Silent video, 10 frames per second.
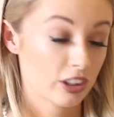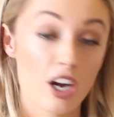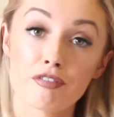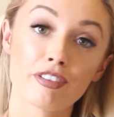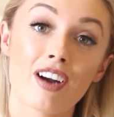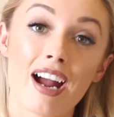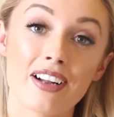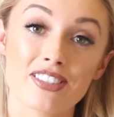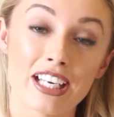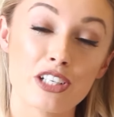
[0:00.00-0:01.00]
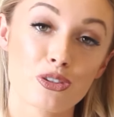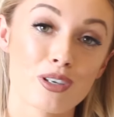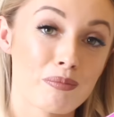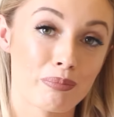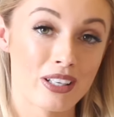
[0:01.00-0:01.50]
Can't figure out how to get into
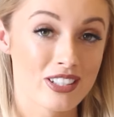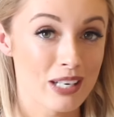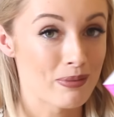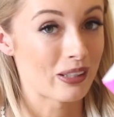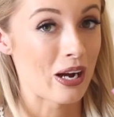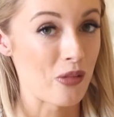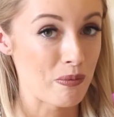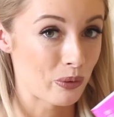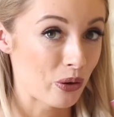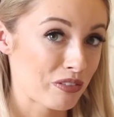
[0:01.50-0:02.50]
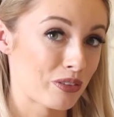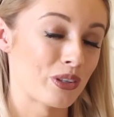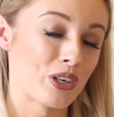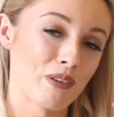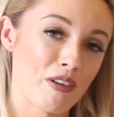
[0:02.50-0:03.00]
it, but keep a look out on the blog if you
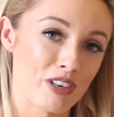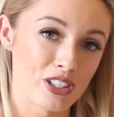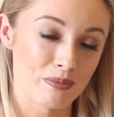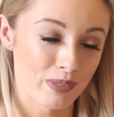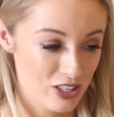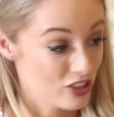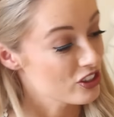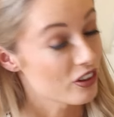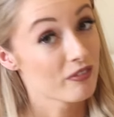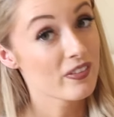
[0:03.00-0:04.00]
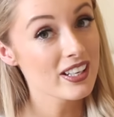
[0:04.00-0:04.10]
want to know my first impressions of